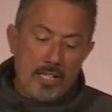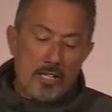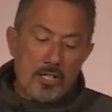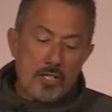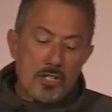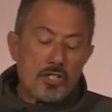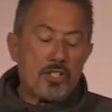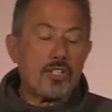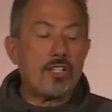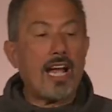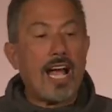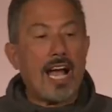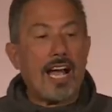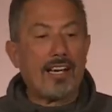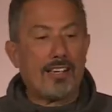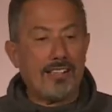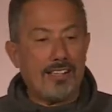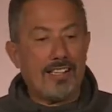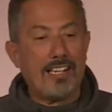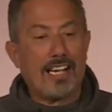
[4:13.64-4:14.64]

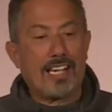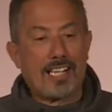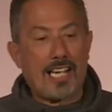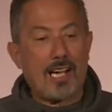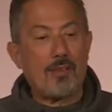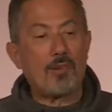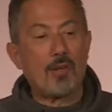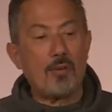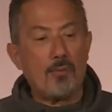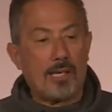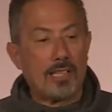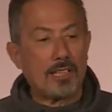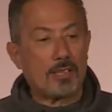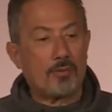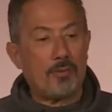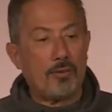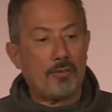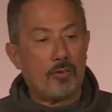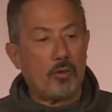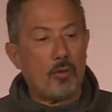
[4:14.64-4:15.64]
started a couple of months
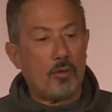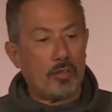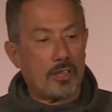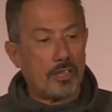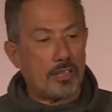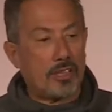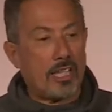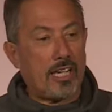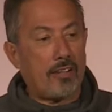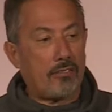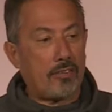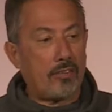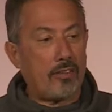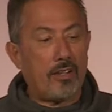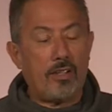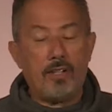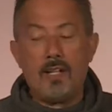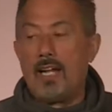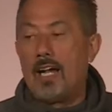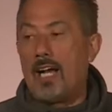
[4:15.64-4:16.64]
before this,
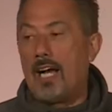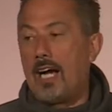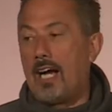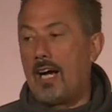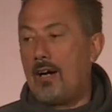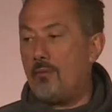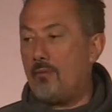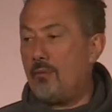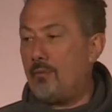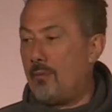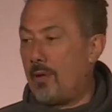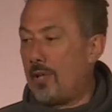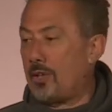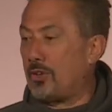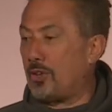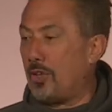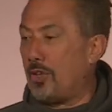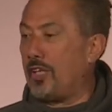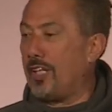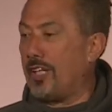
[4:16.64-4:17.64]
after my
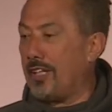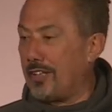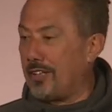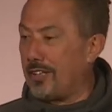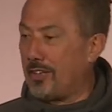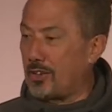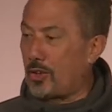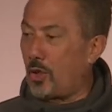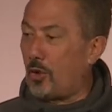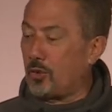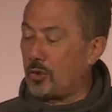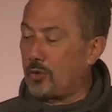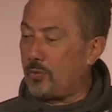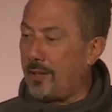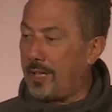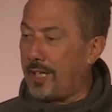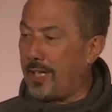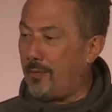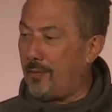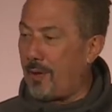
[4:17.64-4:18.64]
journey into this whole
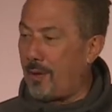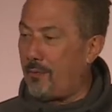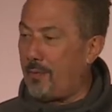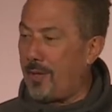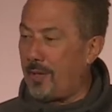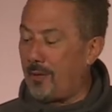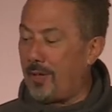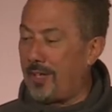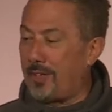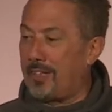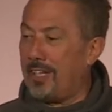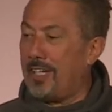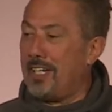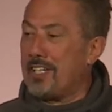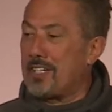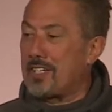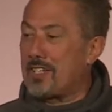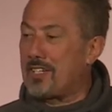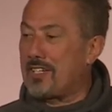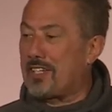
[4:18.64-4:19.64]
speaking about mental health
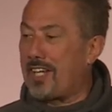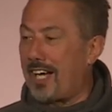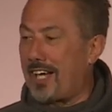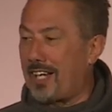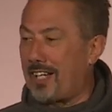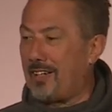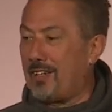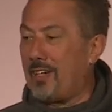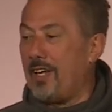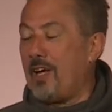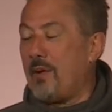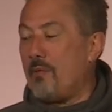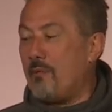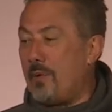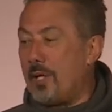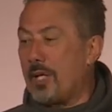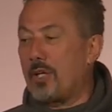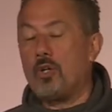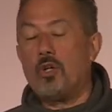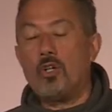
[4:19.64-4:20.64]
started
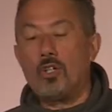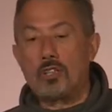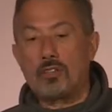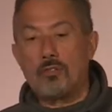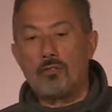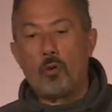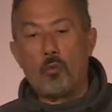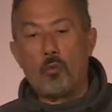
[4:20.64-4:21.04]
because of a